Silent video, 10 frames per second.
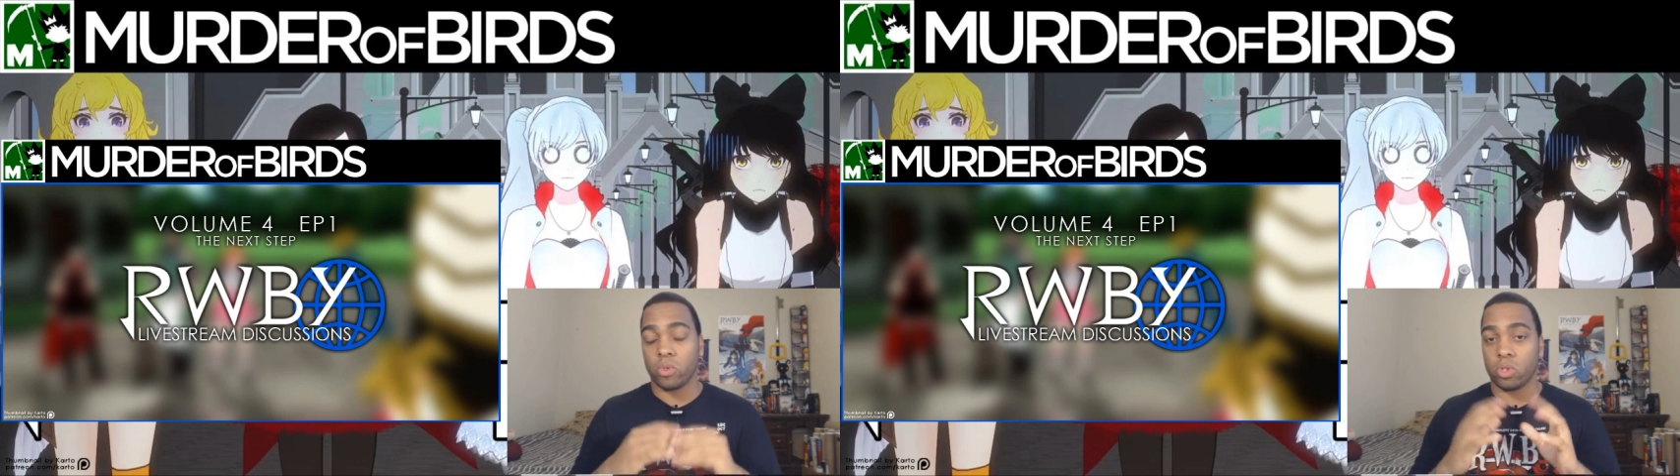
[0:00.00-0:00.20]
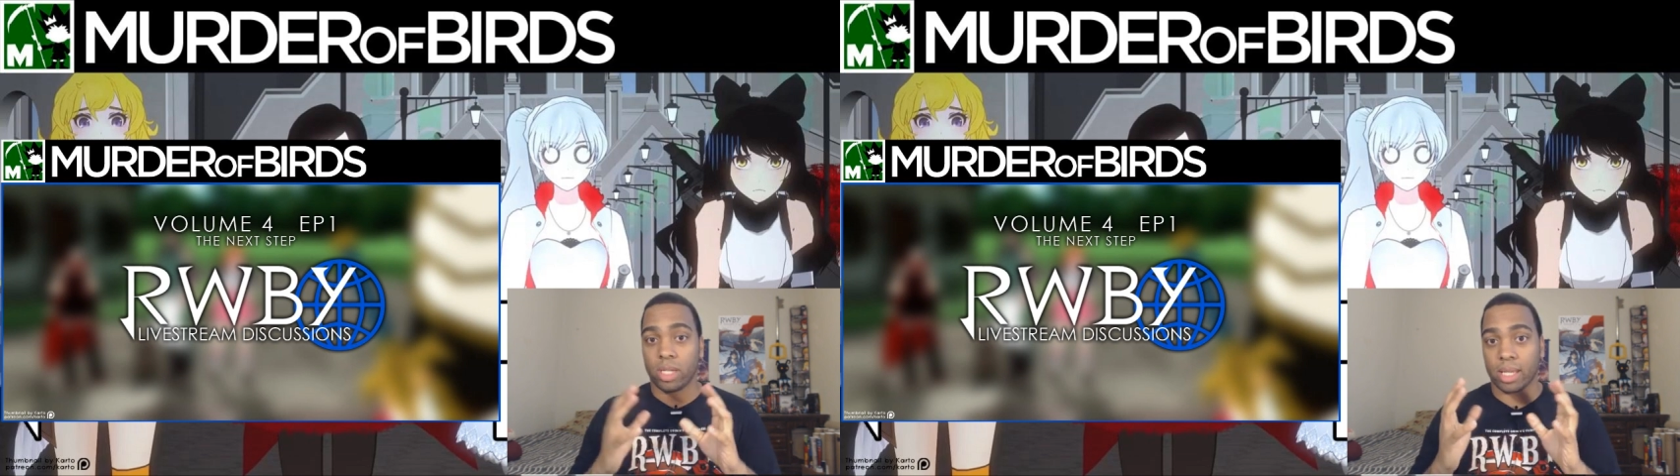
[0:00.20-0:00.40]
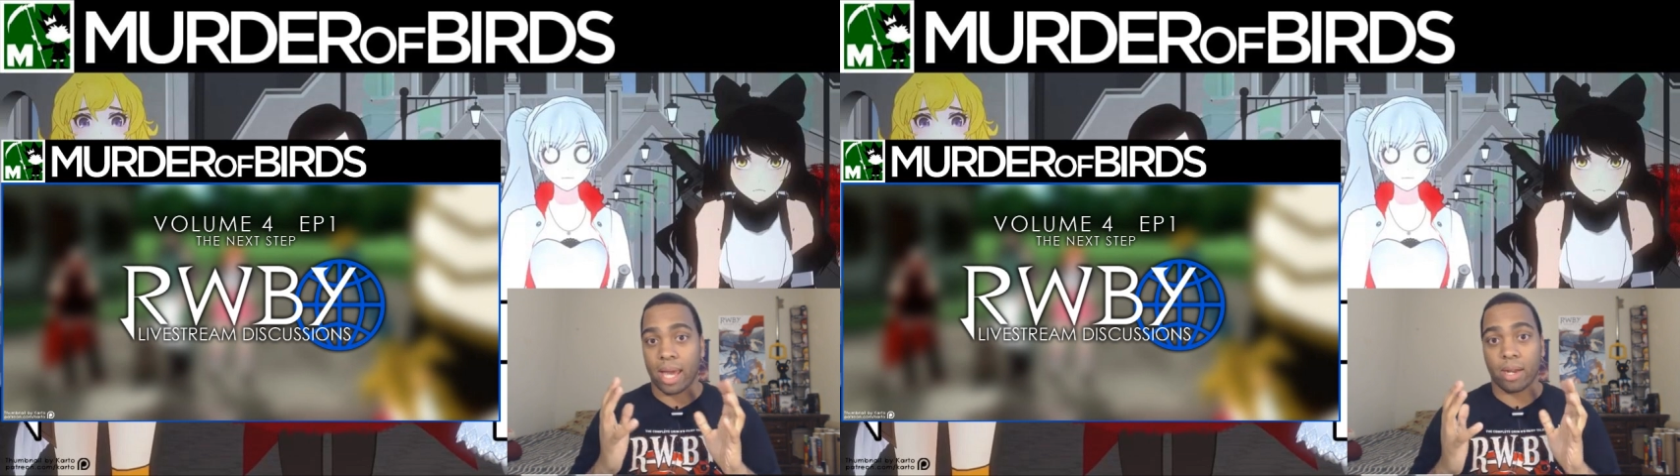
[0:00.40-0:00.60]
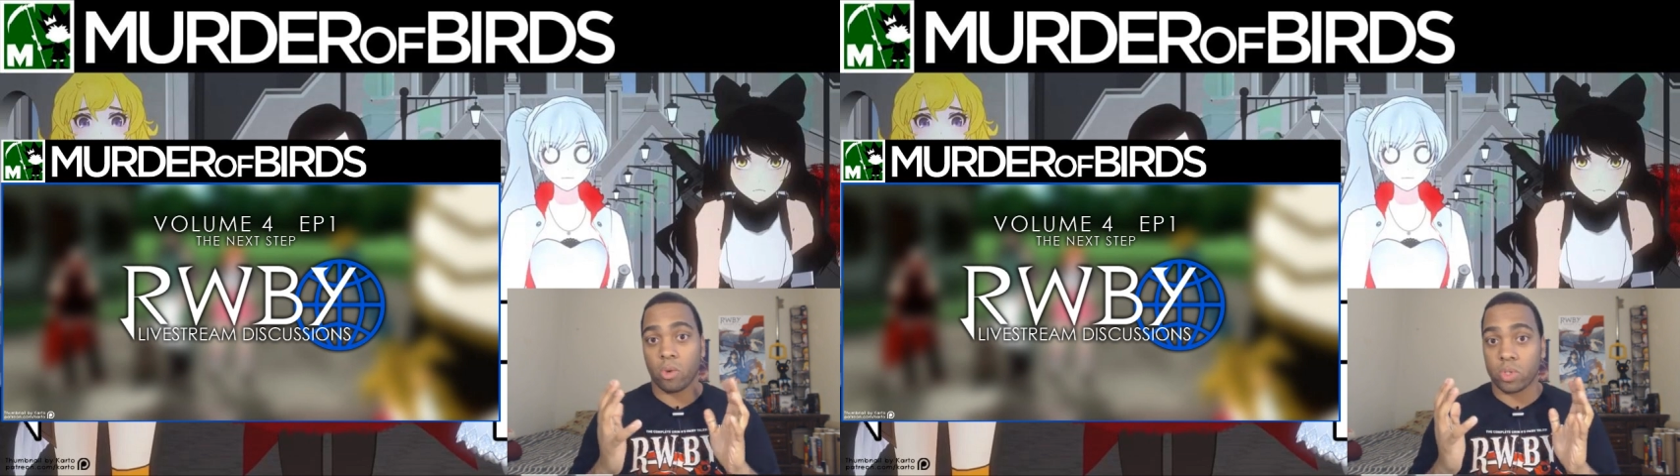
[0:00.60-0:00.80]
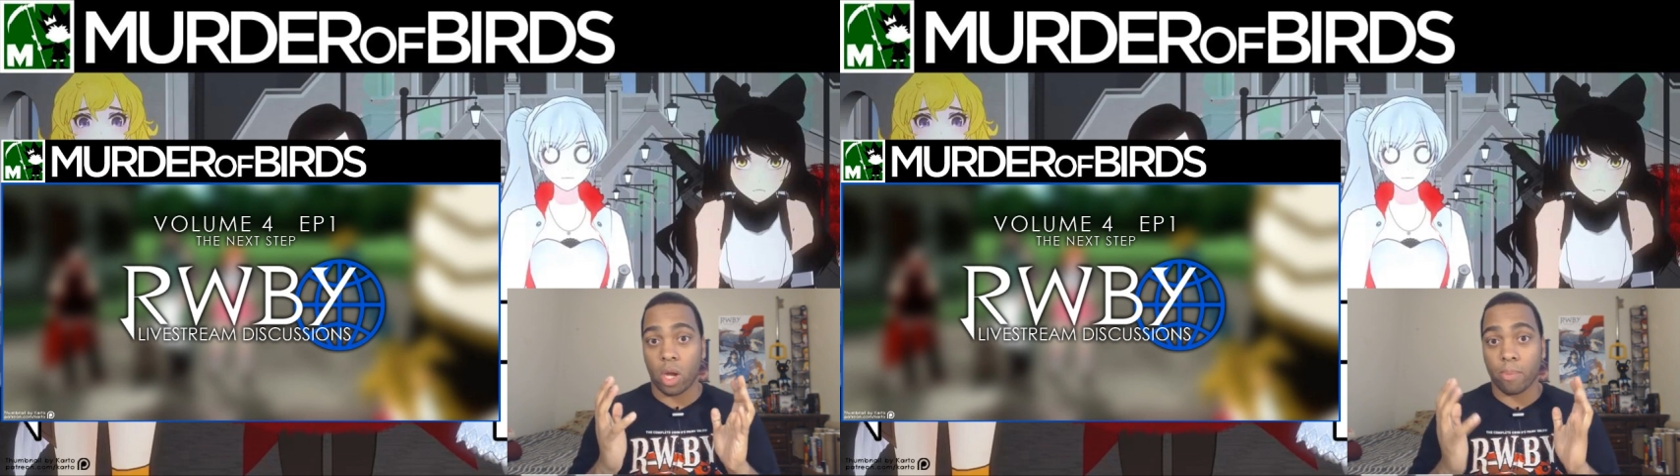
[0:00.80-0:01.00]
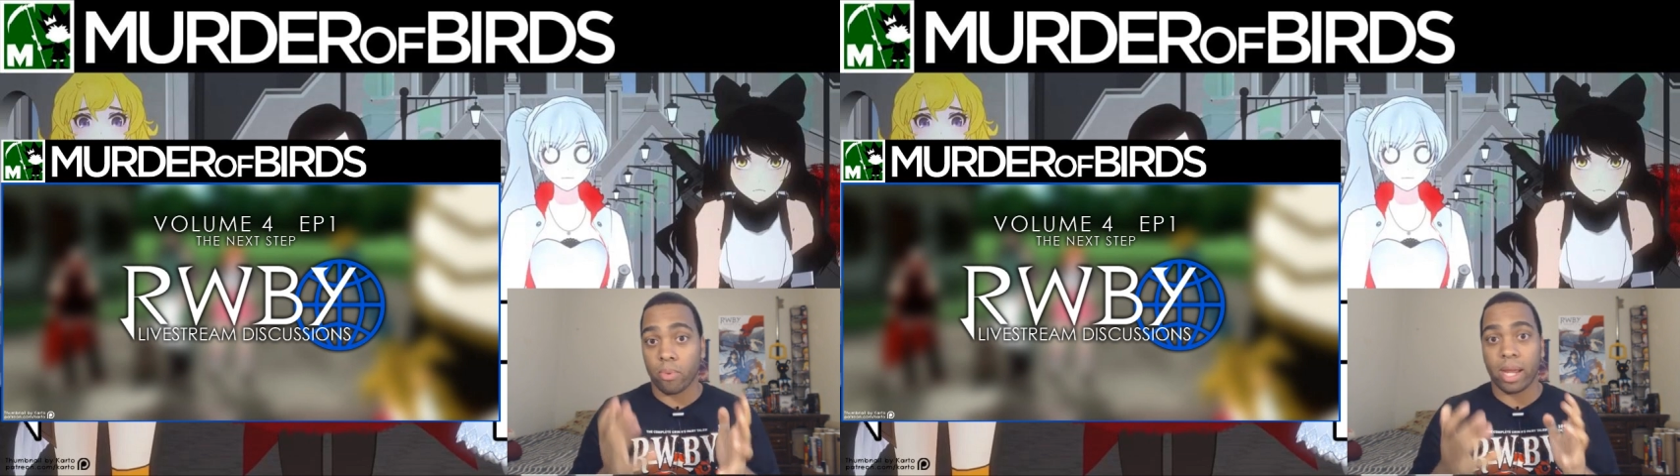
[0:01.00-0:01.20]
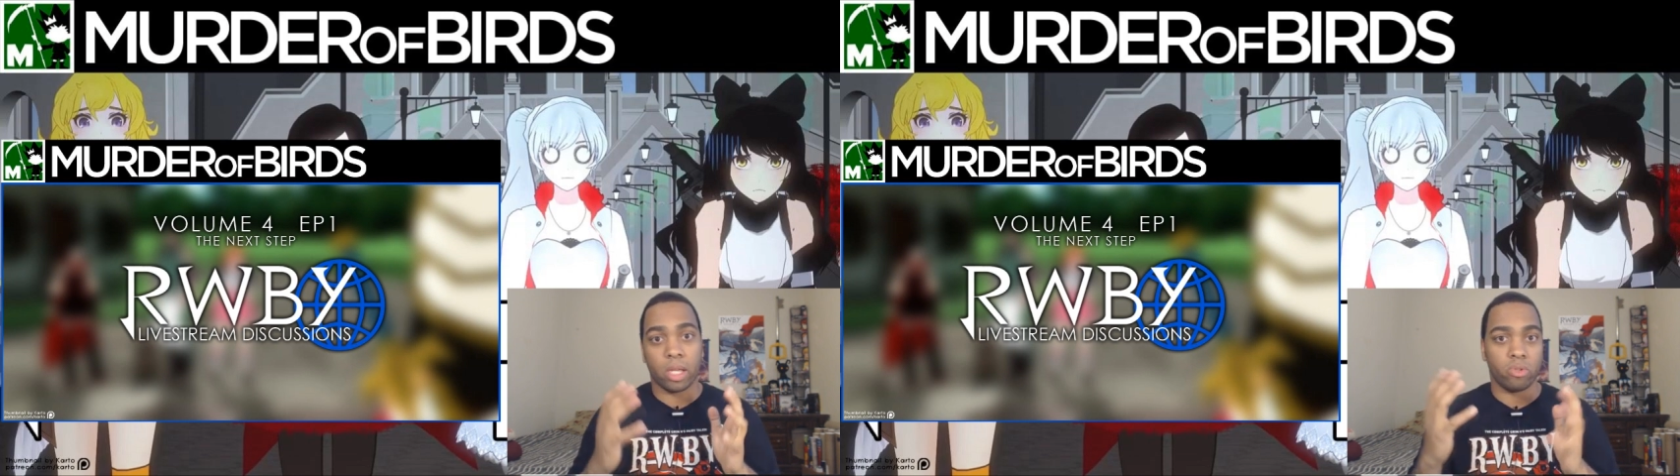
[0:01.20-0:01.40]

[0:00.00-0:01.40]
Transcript: Rooster Teeth kind of goes on a break.